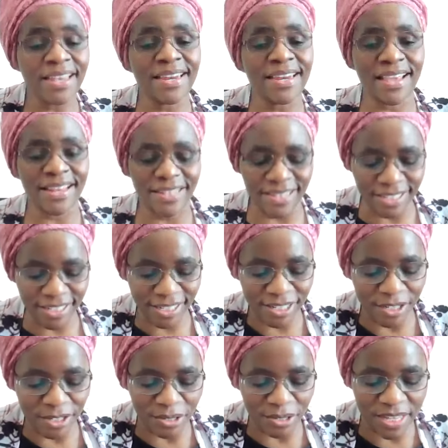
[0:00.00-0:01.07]
In
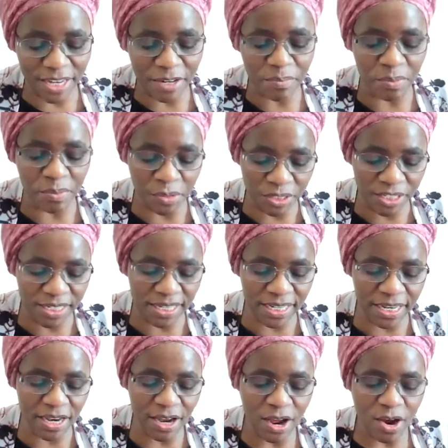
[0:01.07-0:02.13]
addition to that
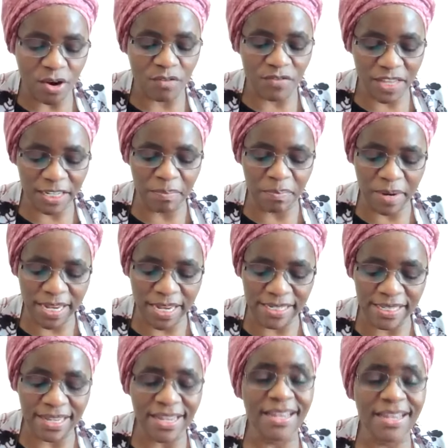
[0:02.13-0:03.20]
beauty of that
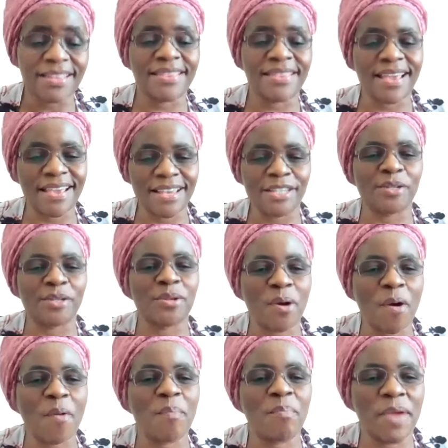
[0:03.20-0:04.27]
place, there is
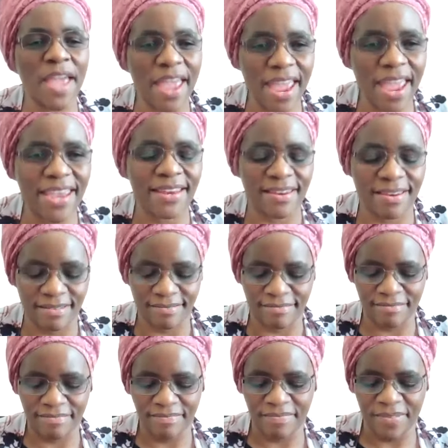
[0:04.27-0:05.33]
no pain,
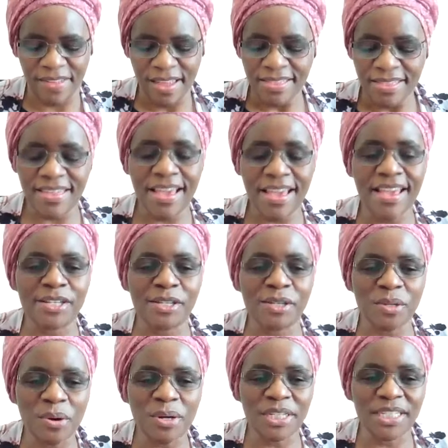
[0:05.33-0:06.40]
there is
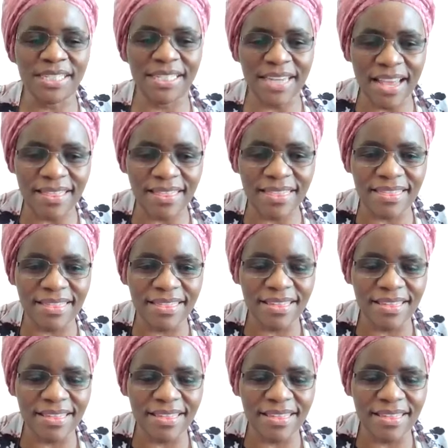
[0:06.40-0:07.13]
no death,